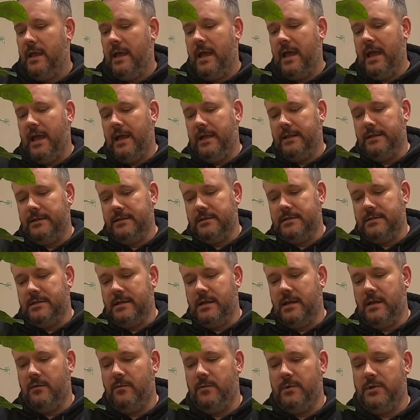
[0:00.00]
and
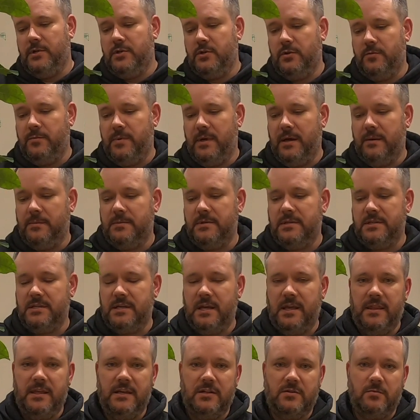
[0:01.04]
we should be able to
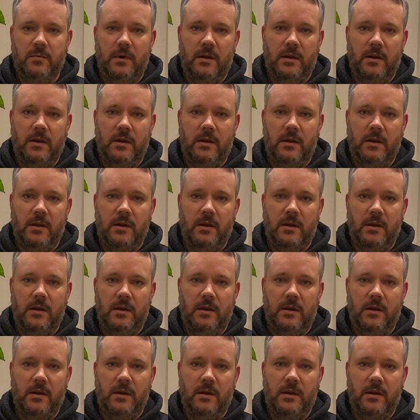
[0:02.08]
set this